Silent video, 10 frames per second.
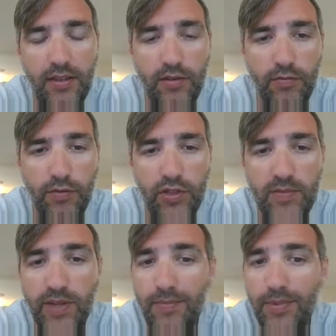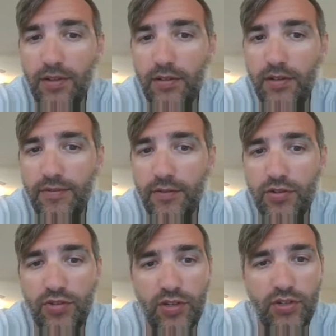Their roots might be a little different
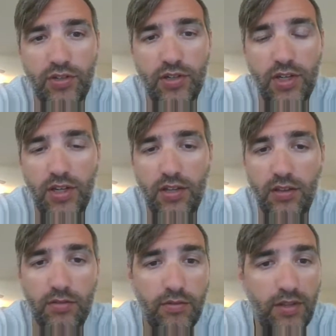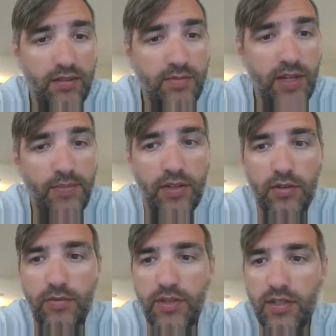structured. Their leaves might be a
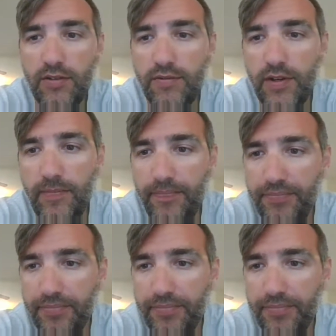little bit different.